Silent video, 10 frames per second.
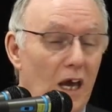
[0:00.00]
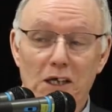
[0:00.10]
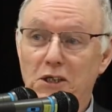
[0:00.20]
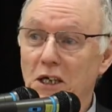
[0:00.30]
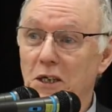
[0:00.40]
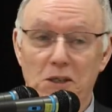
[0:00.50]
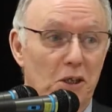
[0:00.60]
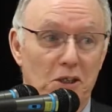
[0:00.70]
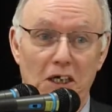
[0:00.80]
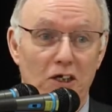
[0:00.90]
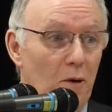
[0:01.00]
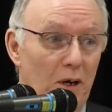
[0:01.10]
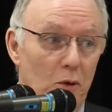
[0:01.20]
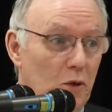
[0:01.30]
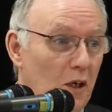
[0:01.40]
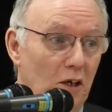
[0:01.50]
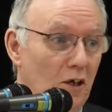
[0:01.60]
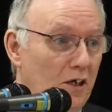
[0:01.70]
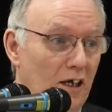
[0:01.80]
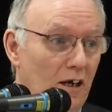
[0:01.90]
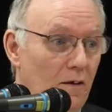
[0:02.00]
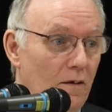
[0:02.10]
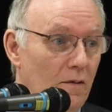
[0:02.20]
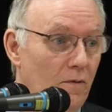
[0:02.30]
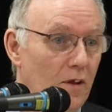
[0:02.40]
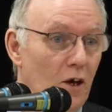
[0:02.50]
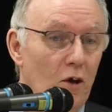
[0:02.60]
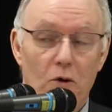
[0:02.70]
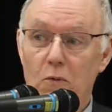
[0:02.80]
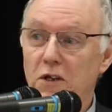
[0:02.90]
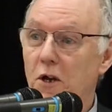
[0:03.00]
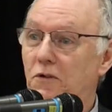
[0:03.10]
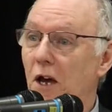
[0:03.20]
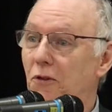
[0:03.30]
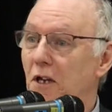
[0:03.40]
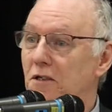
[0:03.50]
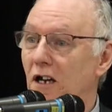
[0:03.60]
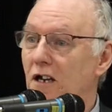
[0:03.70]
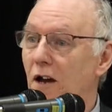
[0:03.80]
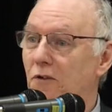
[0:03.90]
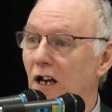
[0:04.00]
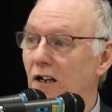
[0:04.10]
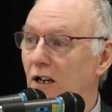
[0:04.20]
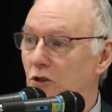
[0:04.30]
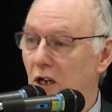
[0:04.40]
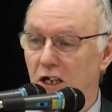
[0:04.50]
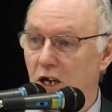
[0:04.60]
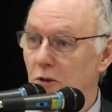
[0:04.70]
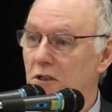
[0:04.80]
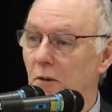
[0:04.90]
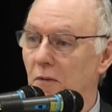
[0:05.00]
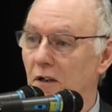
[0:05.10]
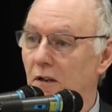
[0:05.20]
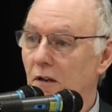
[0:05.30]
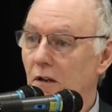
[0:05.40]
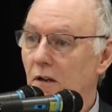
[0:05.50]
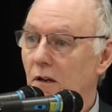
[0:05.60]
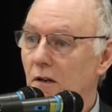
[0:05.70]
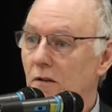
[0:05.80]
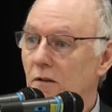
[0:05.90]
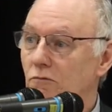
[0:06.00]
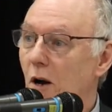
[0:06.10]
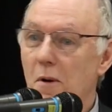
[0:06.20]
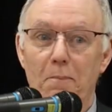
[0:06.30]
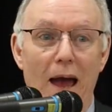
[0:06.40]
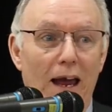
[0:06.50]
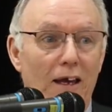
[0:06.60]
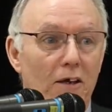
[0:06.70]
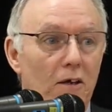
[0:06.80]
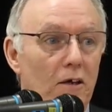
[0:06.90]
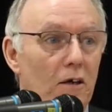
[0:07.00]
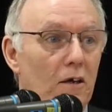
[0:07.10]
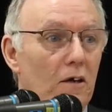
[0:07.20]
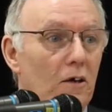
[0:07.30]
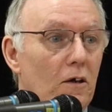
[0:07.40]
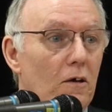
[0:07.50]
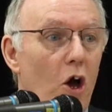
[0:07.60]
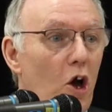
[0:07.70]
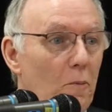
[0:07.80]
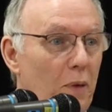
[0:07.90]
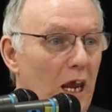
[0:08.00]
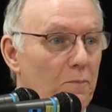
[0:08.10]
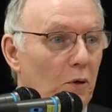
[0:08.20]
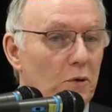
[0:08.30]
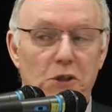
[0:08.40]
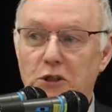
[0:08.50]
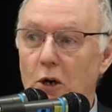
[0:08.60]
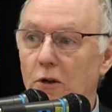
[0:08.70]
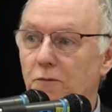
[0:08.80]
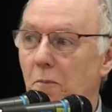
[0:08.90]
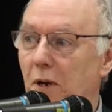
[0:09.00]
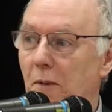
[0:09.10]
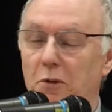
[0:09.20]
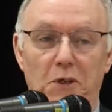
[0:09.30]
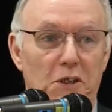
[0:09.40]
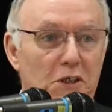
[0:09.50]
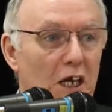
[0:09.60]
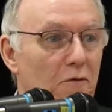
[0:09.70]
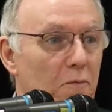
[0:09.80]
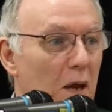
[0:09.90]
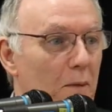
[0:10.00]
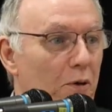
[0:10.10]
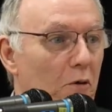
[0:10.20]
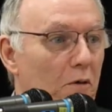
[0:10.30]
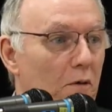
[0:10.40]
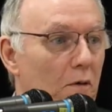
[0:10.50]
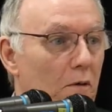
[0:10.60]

A sin is a sin, no matter which way you look at it. Whether you've done things like I've done, like try to kill someone, rob a bank, hurt people, stolen from people, deceived people.